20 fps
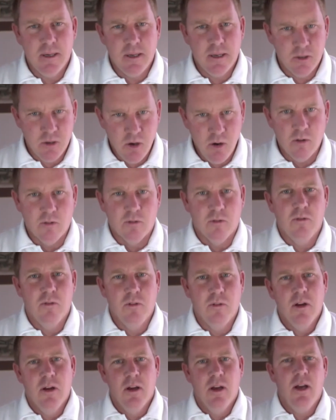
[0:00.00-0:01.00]
golf.
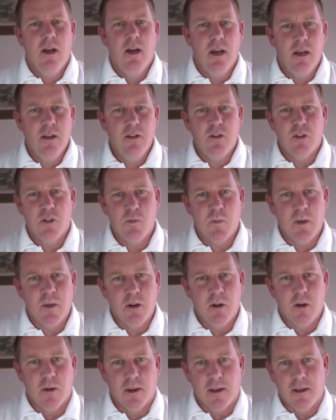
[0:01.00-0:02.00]
How's your swing
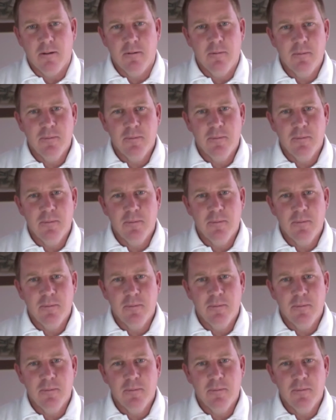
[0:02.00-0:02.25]
going?